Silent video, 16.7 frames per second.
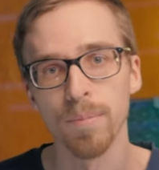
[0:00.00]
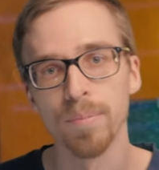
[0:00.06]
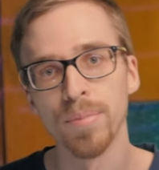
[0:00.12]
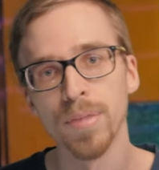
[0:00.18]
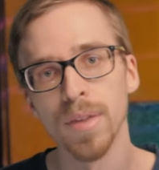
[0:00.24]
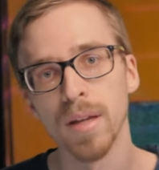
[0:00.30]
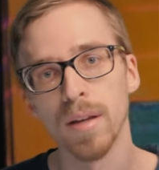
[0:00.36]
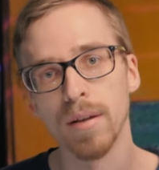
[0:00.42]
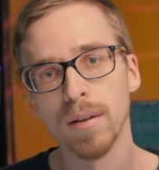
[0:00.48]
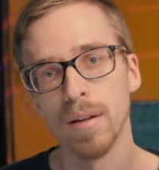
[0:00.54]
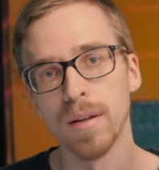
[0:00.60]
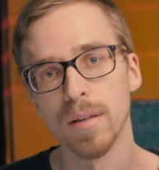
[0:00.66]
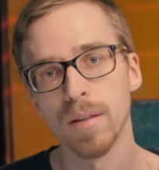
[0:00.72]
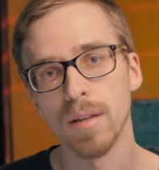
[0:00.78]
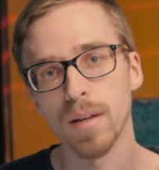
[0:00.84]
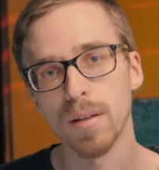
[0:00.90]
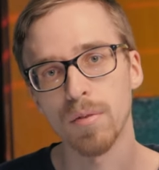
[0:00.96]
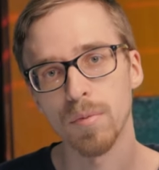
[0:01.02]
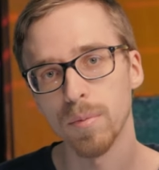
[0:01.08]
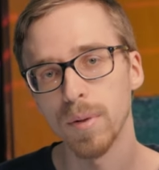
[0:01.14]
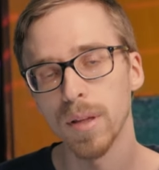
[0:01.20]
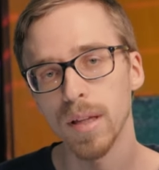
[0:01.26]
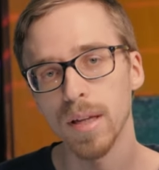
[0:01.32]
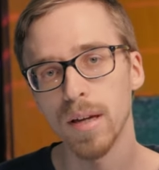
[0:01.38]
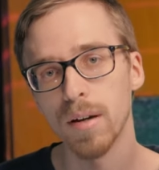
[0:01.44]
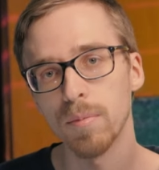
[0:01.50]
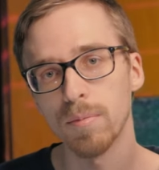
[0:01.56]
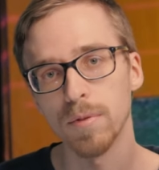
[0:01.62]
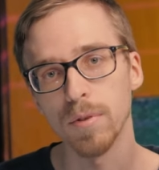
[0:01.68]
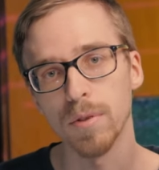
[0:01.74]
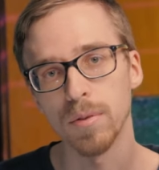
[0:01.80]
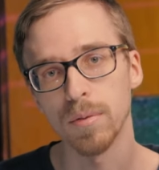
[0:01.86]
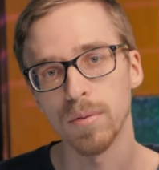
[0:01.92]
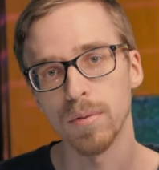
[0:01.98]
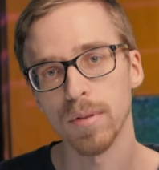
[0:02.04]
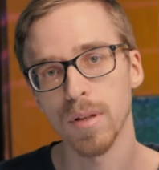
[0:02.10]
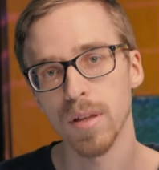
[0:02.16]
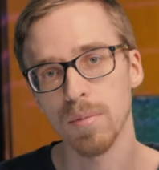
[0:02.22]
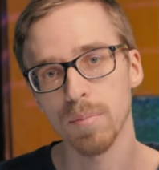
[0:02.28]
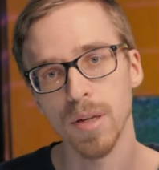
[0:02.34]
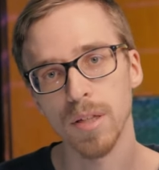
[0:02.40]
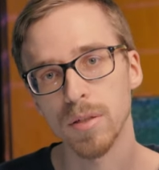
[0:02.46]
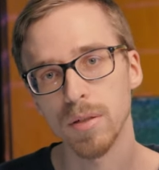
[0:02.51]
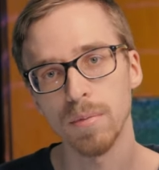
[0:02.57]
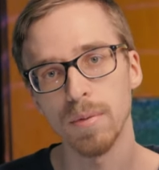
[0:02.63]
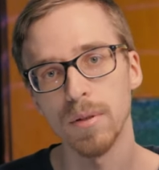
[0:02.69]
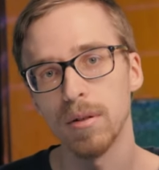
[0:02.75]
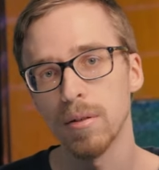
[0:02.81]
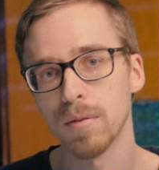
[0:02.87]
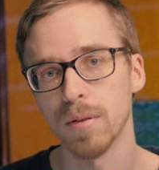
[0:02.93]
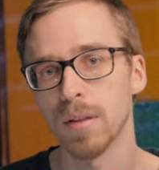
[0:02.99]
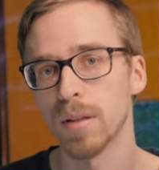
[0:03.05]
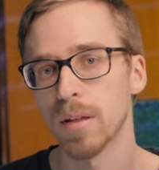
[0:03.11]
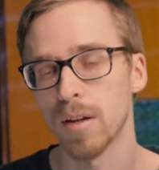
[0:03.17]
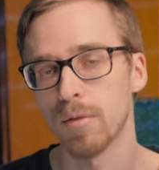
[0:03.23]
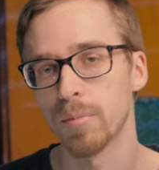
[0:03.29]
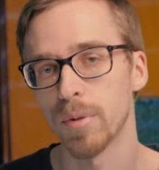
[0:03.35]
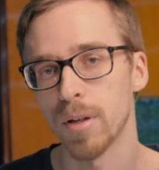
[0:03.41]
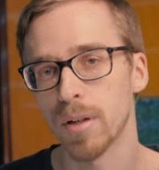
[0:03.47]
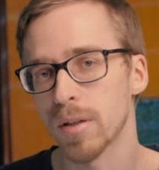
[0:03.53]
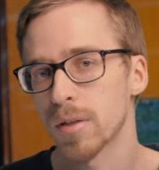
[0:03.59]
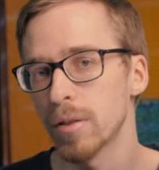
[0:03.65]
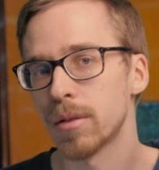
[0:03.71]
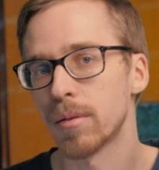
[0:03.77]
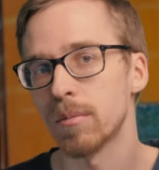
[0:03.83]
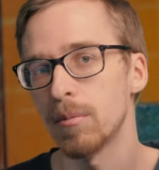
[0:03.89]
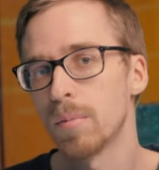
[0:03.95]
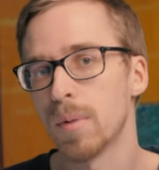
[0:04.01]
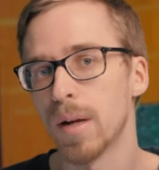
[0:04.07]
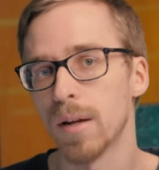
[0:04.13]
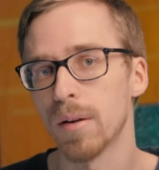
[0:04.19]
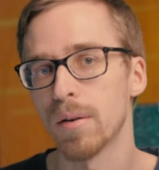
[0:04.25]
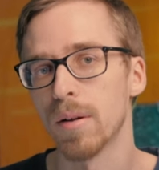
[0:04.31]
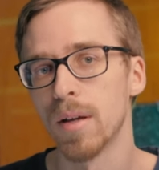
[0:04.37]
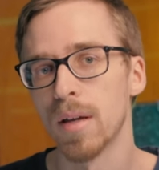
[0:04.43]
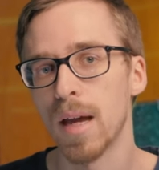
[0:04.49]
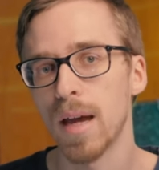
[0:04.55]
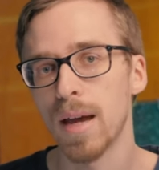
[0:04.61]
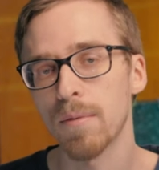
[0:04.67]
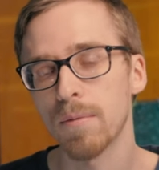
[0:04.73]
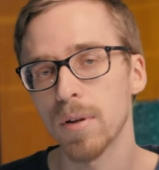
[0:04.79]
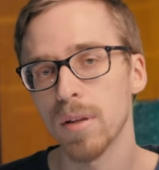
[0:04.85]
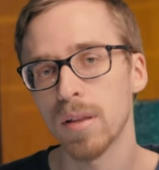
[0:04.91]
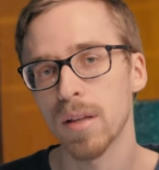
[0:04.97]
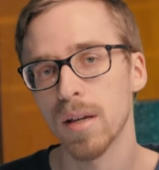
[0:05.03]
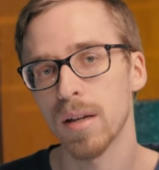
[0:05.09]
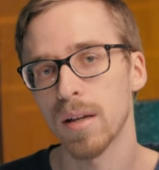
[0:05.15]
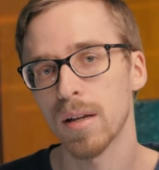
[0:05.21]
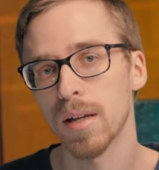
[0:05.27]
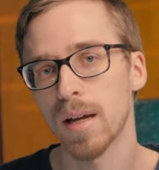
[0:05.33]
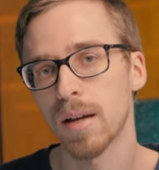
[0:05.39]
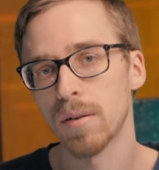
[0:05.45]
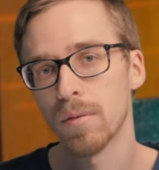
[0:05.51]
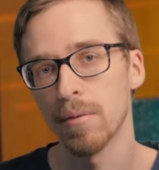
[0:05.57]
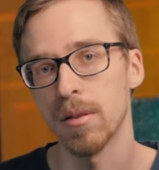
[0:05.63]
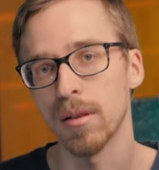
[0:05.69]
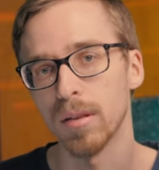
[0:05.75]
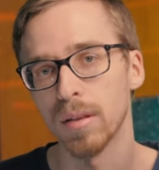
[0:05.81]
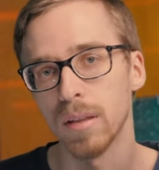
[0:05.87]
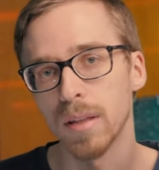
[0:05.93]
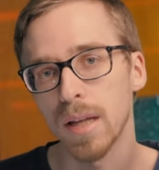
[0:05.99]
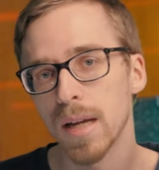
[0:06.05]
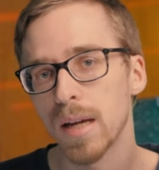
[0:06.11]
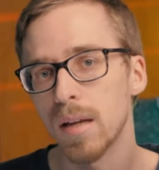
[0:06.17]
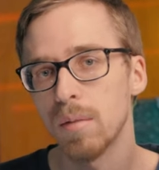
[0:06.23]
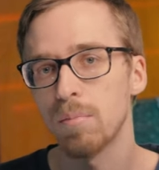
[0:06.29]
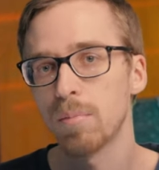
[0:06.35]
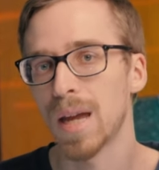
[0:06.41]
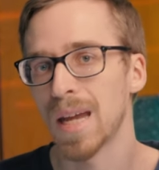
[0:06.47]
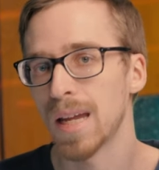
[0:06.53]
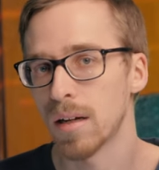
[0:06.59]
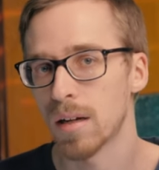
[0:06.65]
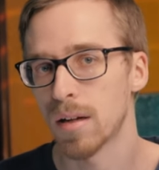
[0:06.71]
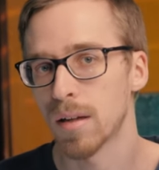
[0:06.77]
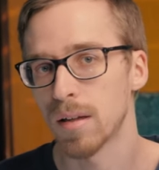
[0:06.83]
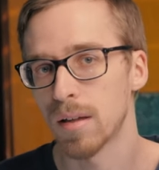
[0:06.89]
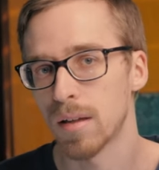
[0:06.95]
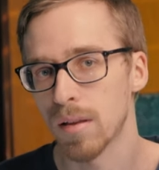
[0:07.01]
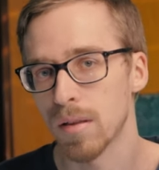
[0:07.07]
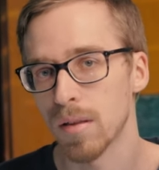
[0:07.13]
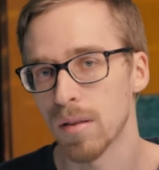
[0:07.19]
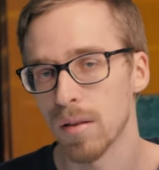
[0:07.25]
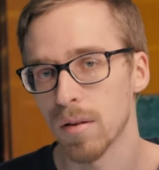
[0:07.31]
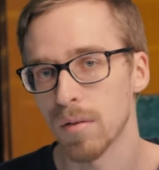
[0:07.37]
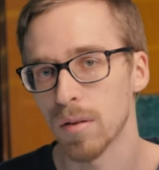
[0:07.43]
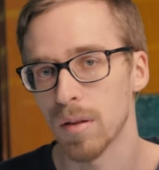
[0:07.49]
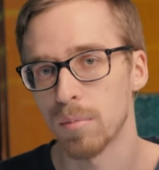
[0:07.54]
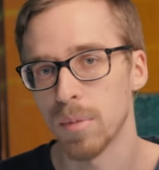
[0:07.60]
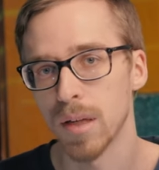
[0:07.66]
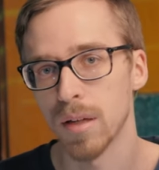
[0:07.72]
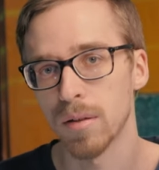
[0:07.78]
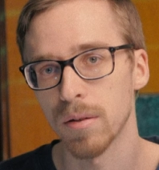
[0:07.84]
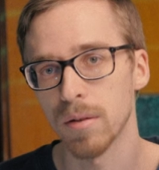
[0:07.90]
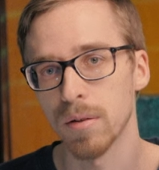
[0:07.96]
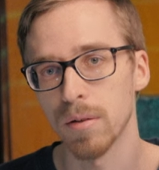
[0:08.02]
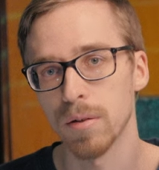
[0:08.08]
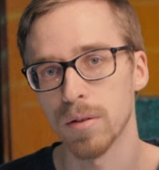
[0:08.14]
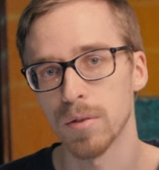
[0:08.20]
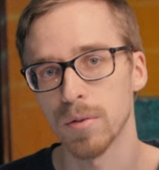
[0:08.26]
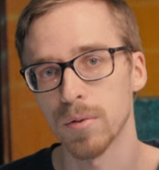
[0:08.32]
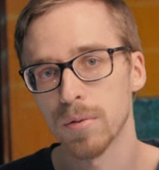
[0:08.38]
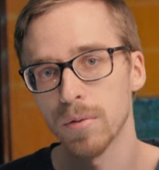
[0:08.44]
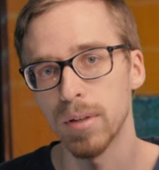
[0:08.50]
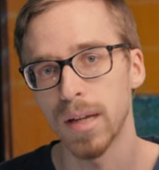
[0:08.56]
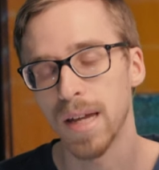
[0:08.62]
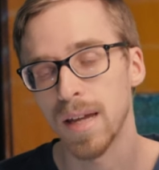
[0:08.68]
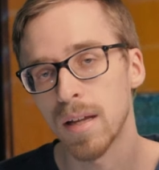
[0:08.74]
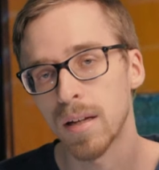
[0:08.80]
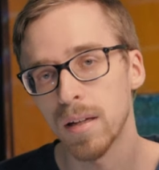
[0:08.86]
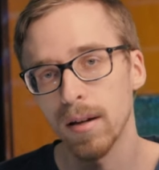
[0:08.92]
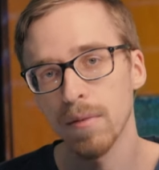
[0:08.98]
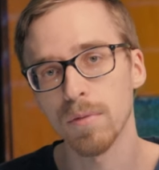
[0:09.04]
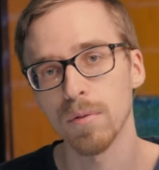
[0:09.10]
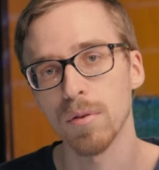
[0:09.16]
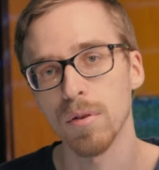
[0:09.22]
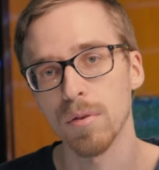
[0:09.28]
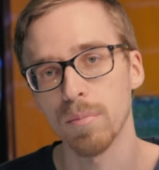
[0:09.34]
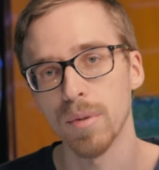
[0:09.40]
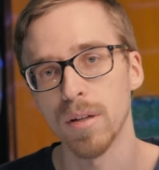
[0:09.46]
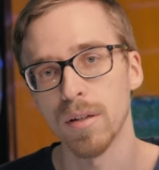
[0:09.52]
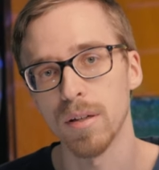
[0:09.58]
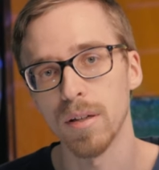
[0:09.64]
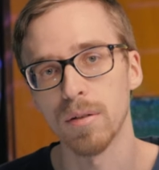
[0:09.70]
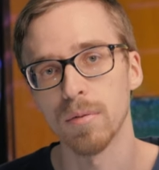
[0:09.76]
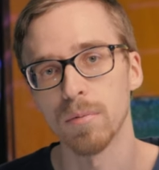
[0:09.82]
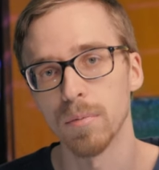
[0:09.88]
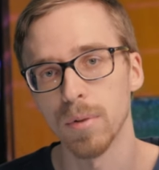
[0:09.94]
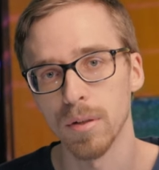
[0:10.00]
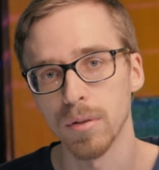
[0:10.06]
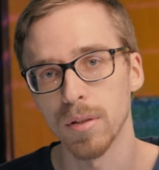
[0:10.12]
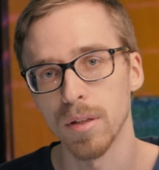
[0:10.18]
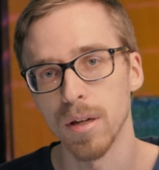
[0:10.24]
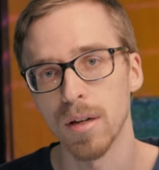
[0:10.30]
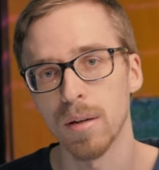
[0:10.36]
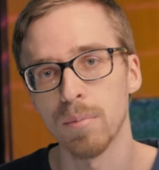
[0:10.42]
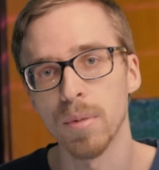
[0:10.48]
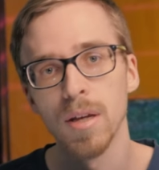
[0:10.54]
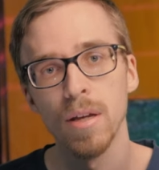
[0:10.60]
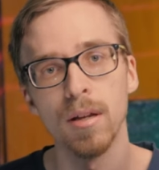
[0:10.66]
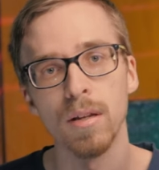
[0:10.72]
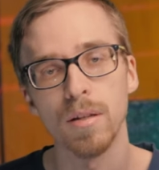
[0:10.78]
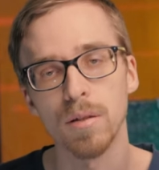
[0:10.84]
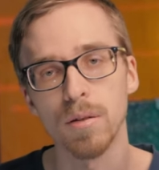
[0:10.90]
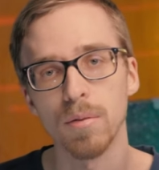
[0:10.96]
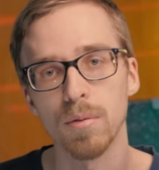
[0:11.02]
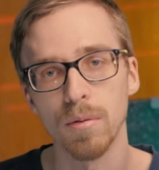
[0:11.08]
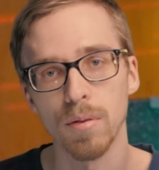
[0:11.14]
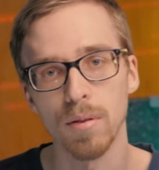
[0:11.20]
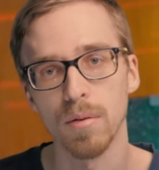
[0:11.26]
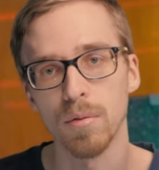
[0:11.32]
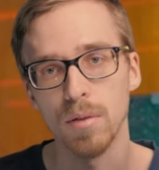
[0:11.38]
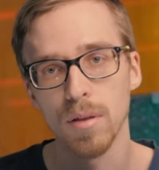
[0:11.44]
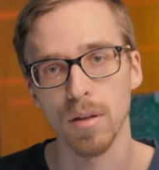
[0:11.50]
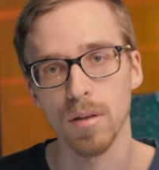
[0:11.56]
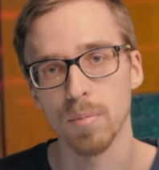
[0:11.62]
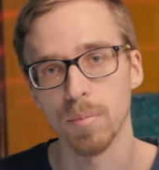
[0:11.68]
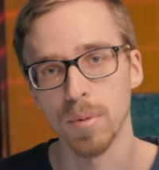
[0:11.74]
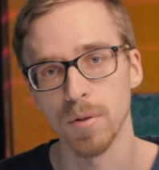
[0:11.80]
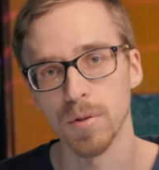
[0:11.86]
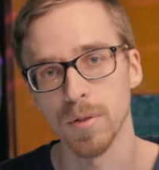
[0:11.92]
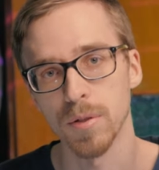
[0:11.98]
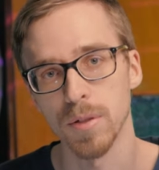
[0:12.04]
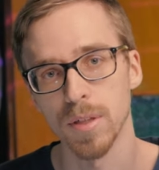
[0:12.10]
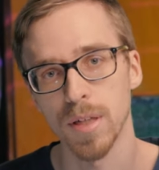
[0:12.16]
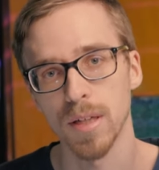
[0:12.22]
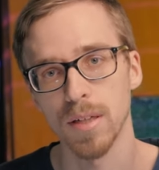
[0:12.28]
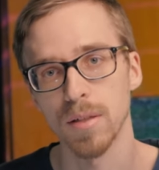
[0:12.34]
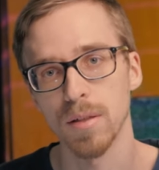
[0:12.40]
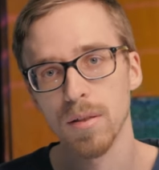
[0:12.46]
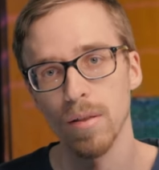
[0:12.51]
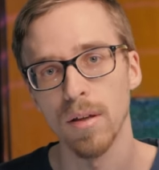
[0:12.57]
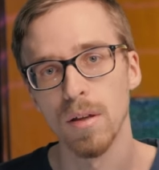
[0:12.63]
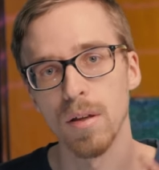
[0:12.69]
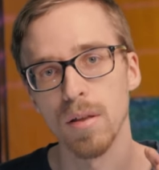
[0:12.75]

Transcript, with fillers: But it's a really helpful tool, especially when you're doing live production, where every second counts, lighting may not necessarily be under your control, and you have to respond in real time to those exposure changes.